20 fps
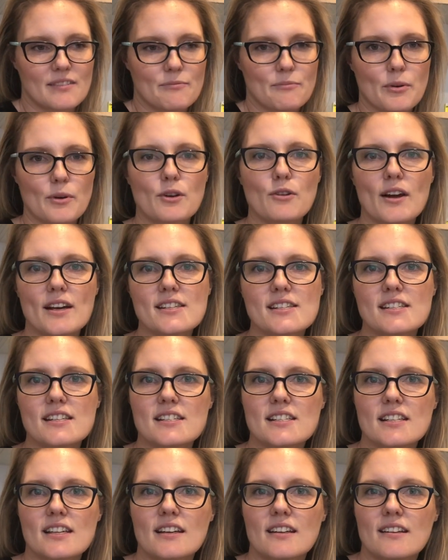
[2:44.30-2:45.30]
Progressed
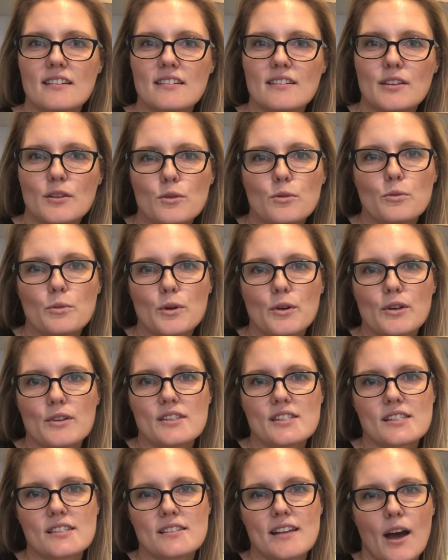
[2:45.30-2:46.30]
into little
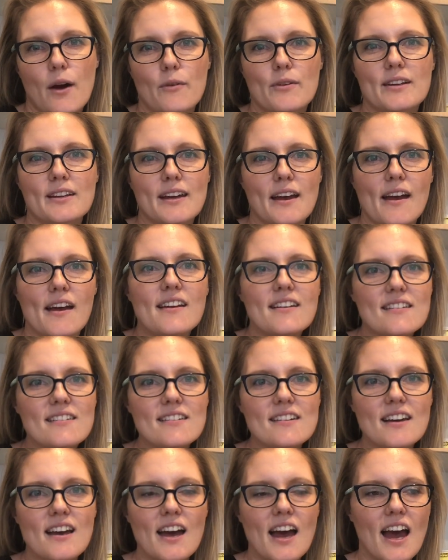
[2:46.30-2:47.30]
words now and again.
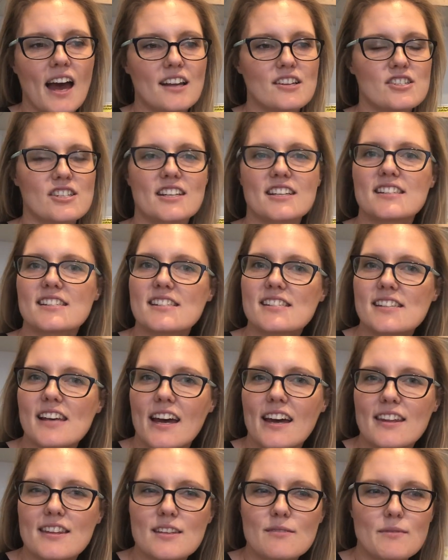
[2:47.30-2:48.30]
And she can
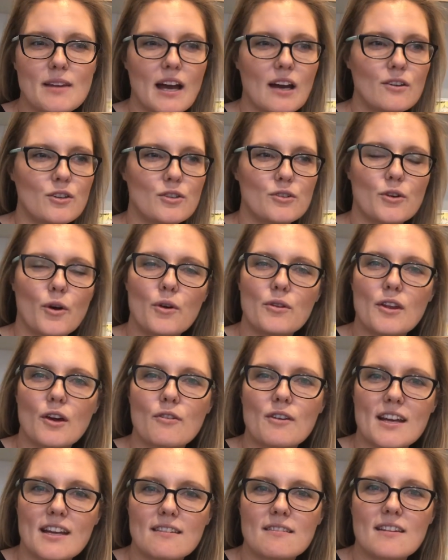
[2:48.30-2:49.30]
say them now, they're
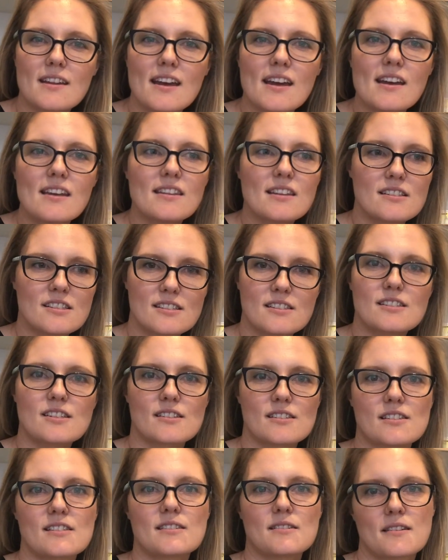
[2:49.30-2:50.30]
in there. It's
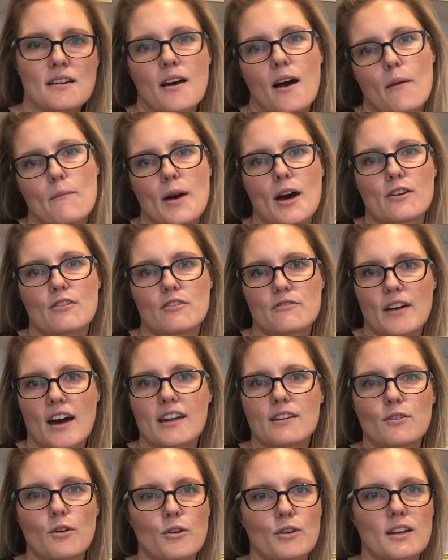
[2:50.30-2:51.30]
just a matter of
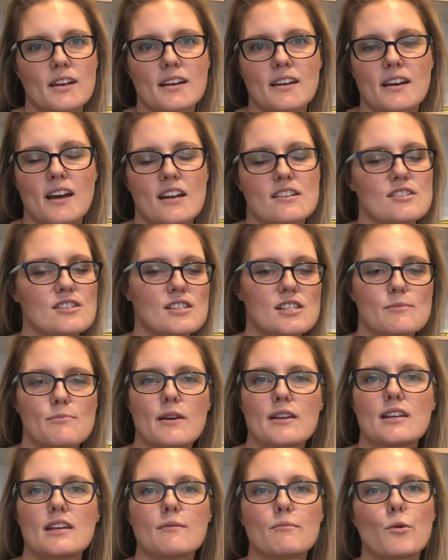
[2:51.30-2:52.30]
unlocking. And she's
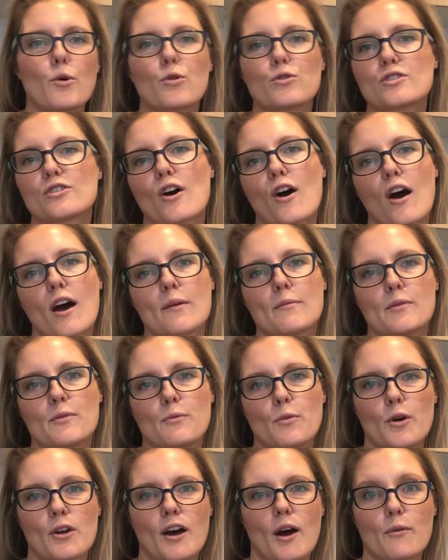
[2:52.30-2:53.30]
spending more time in
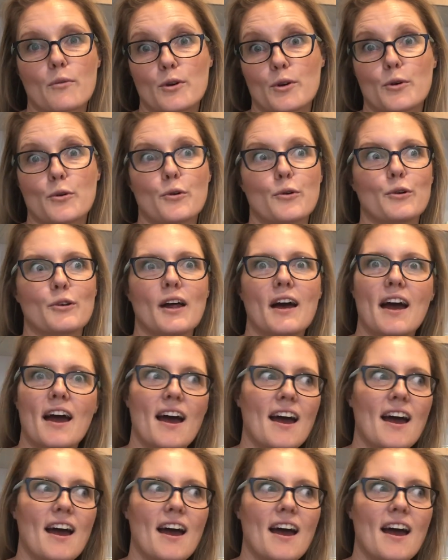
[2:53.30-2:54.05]
what I would call,